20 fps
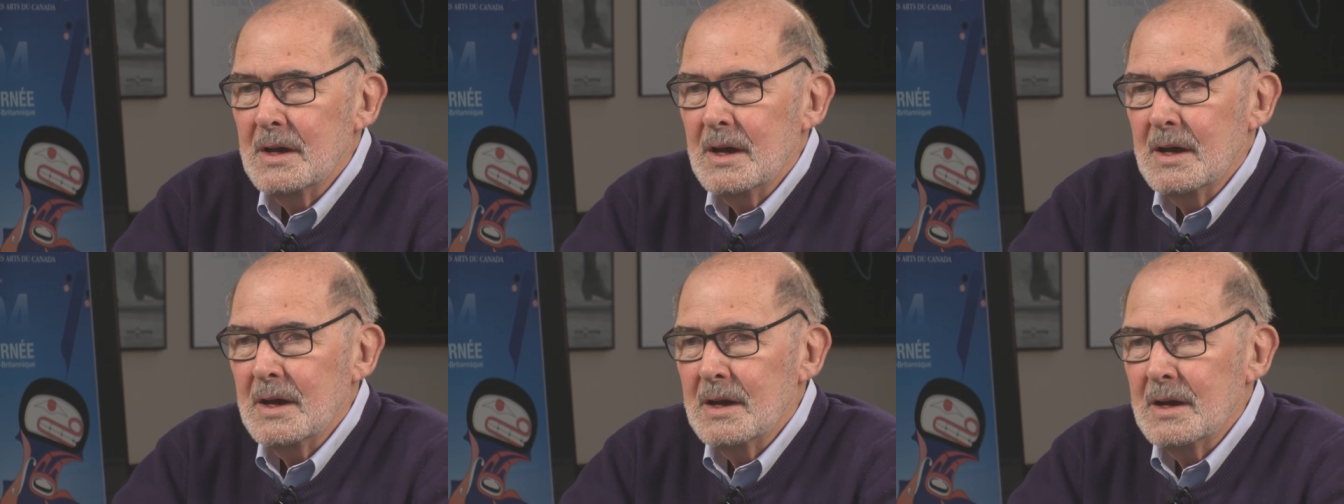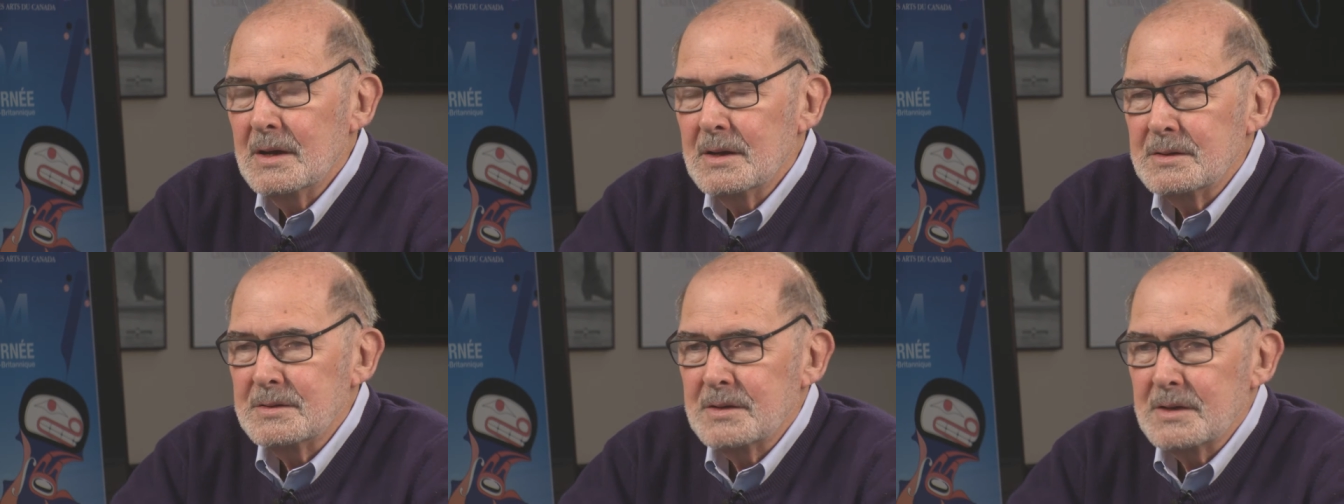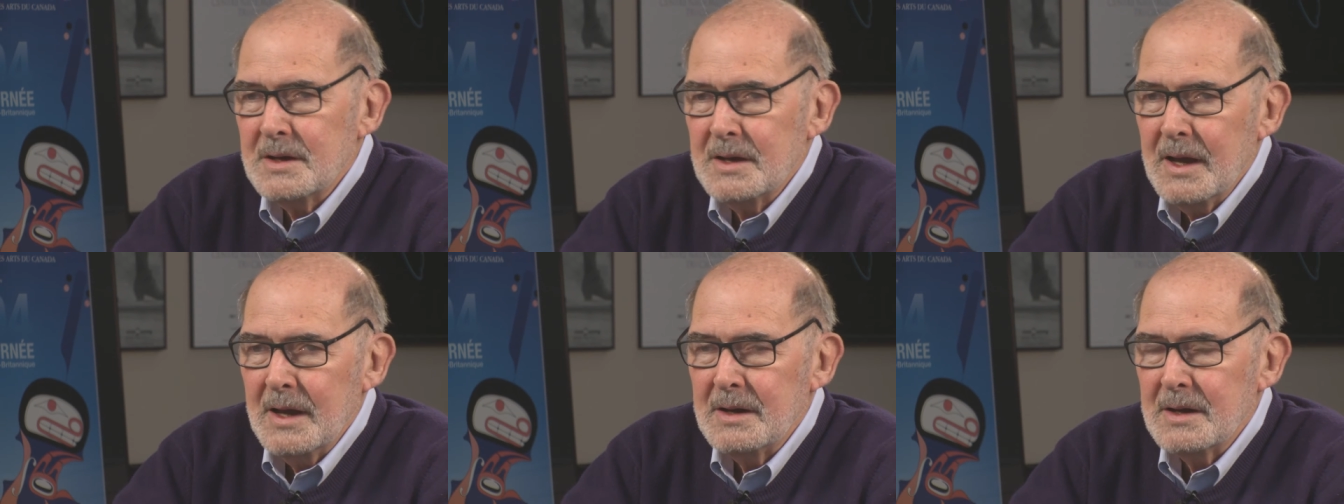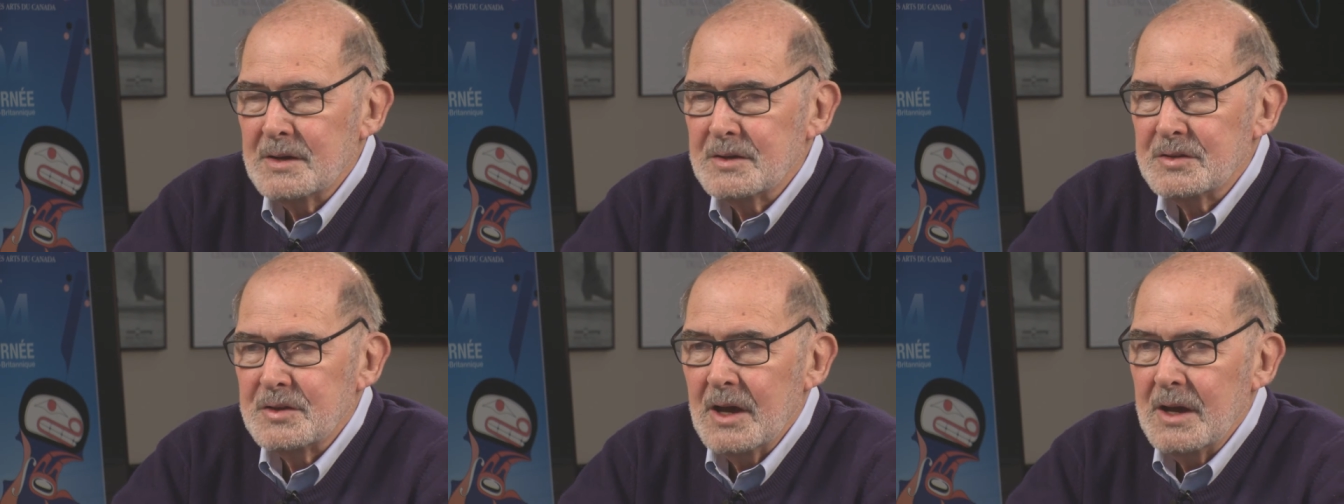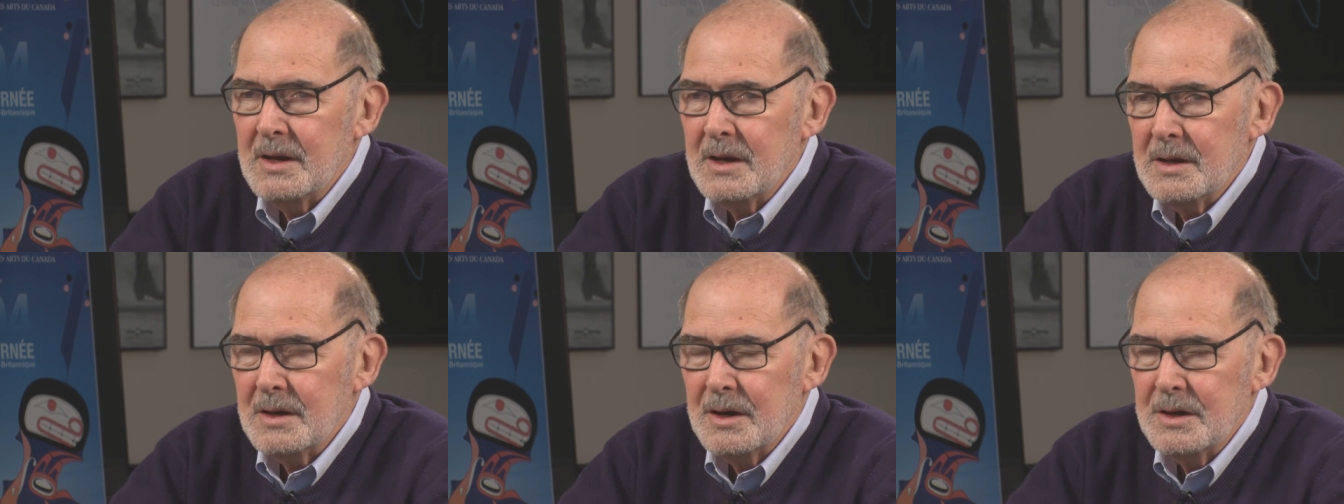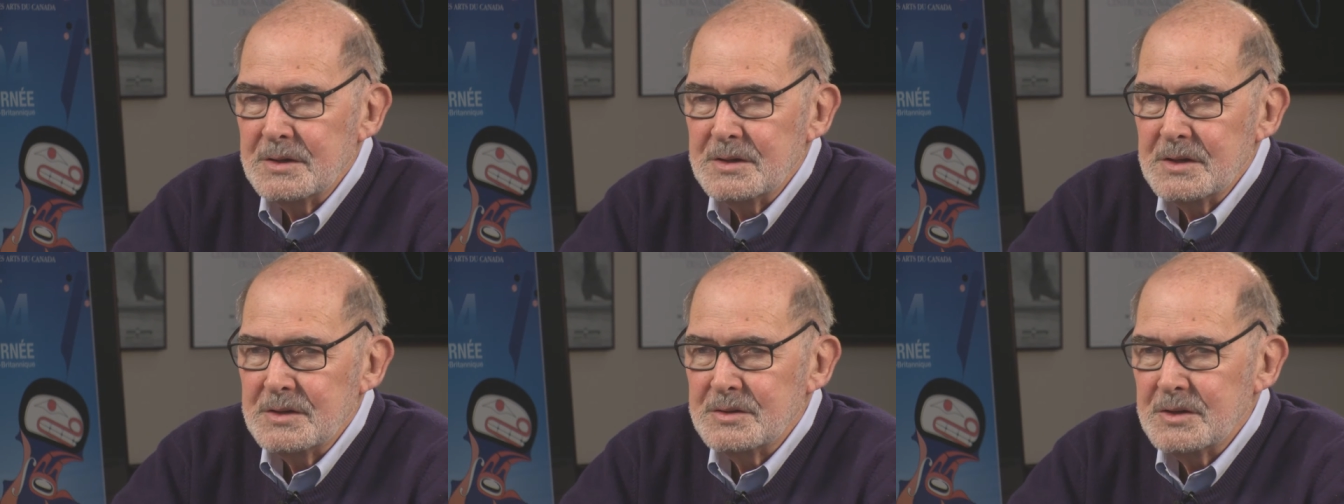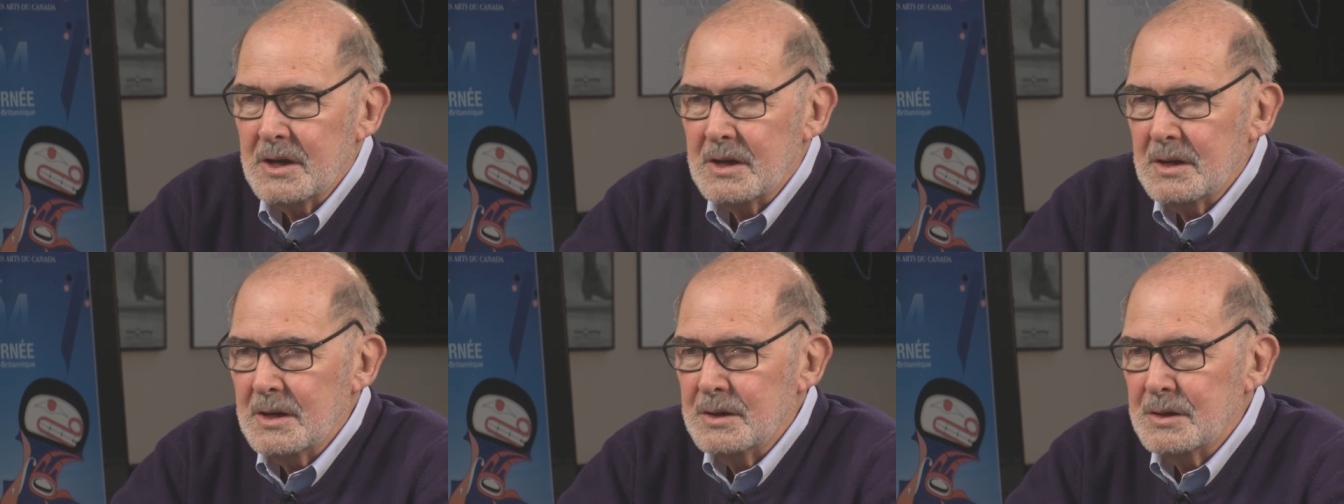uh, to get exciting
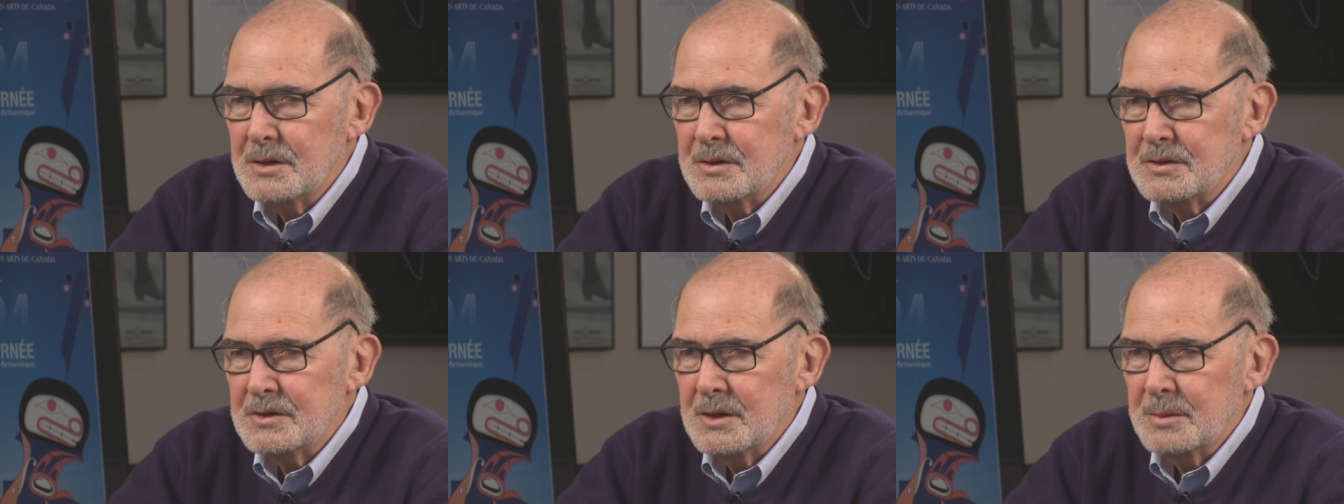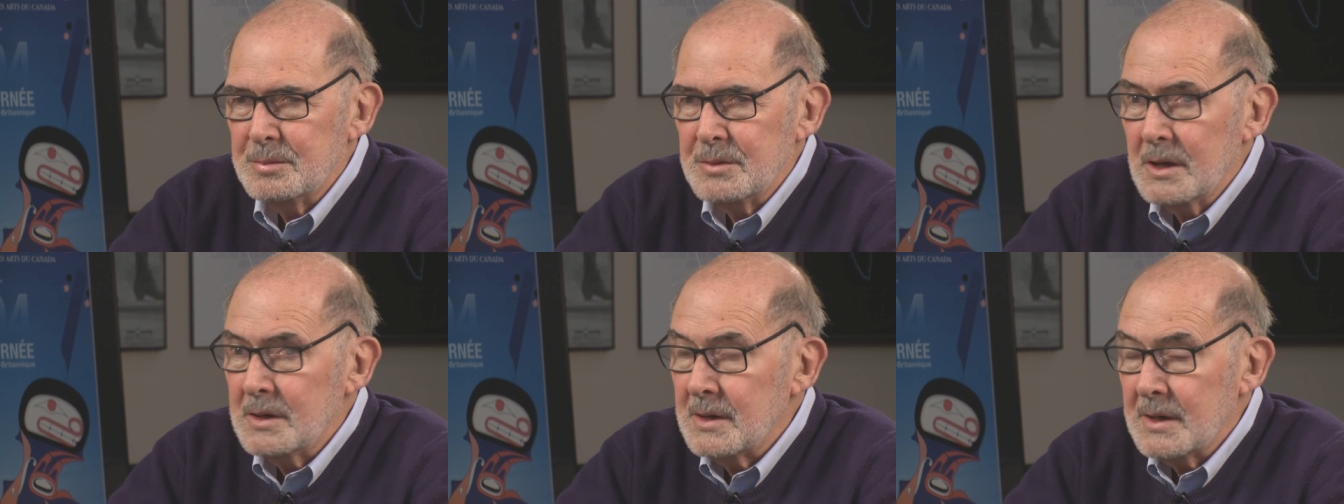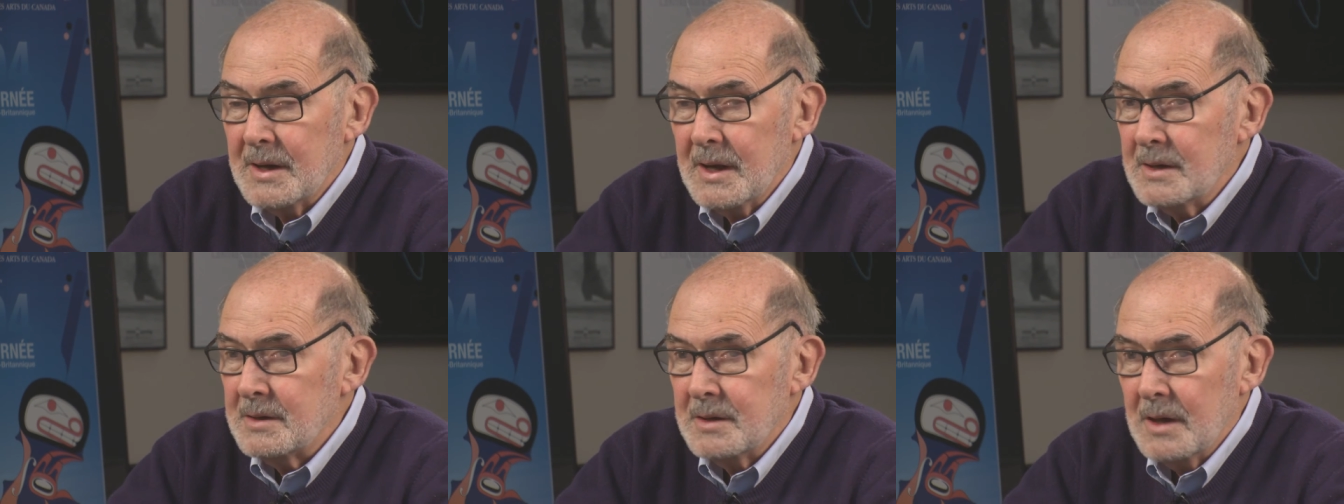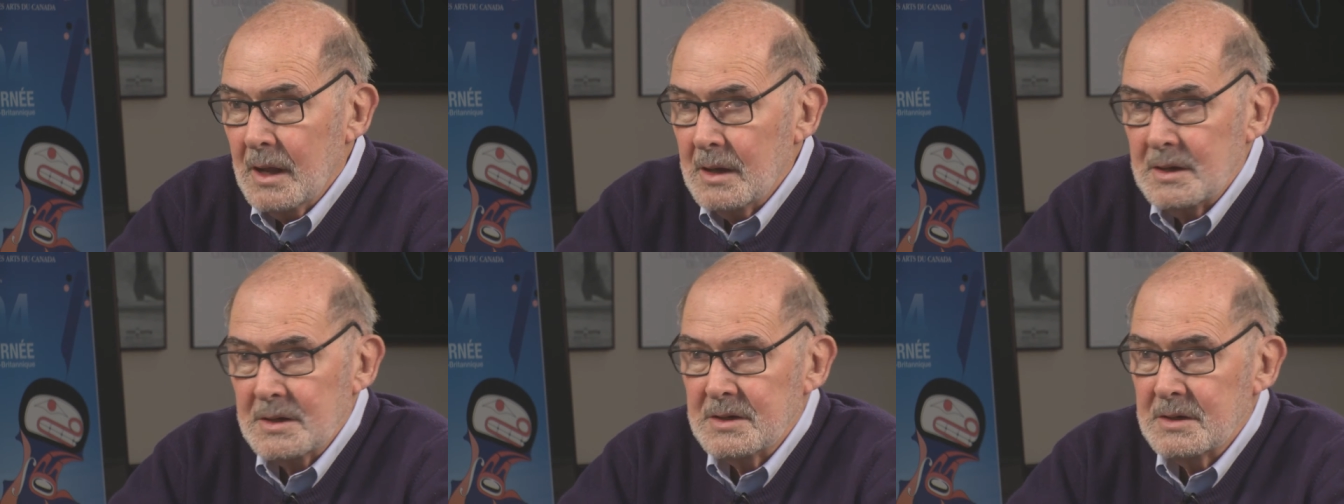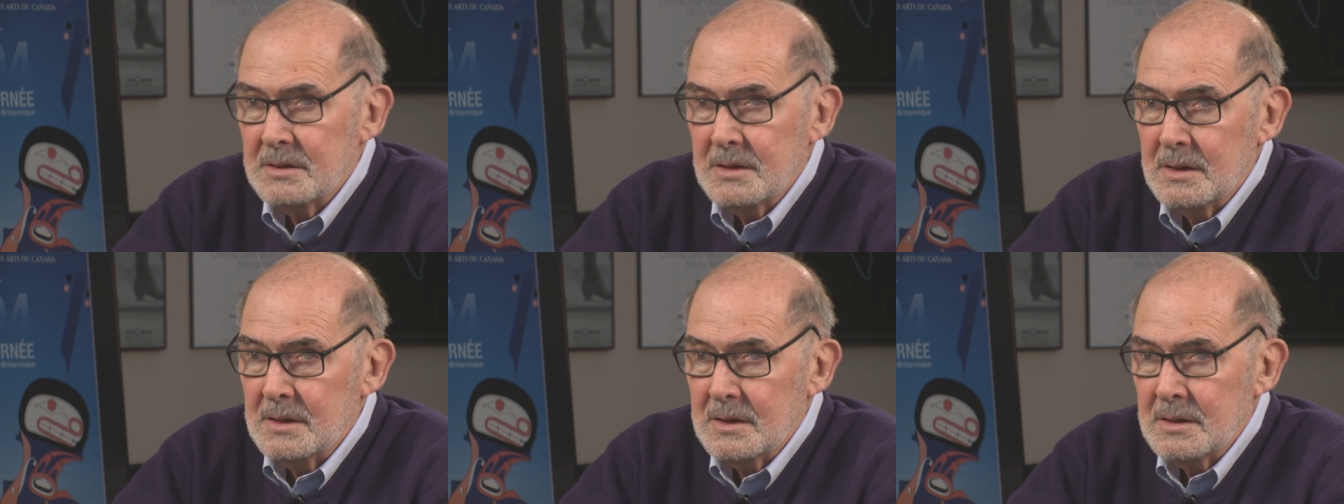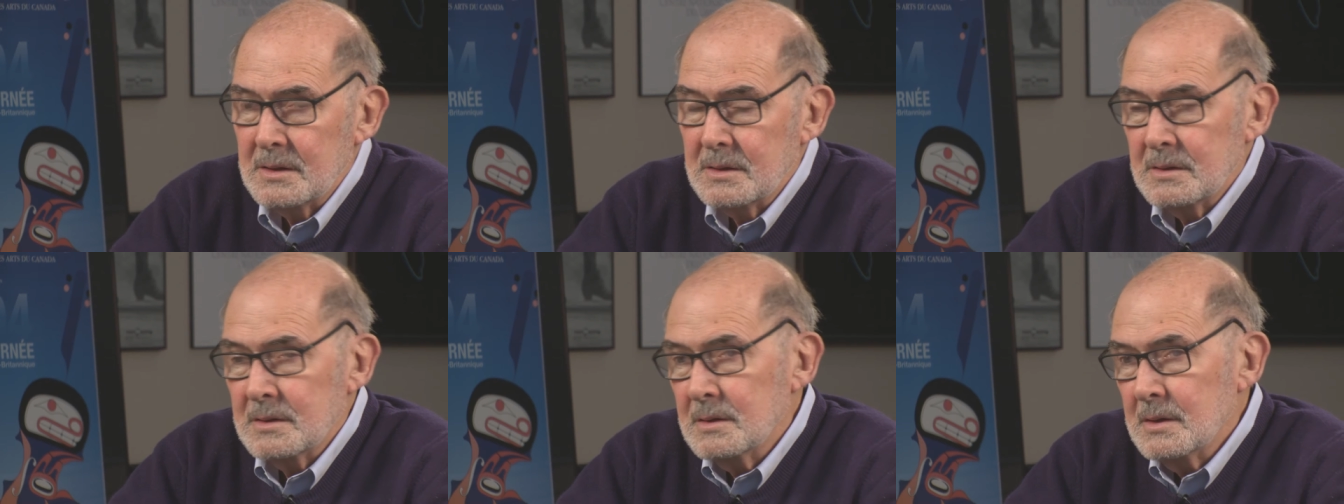artistic leadership than to get dull, uh,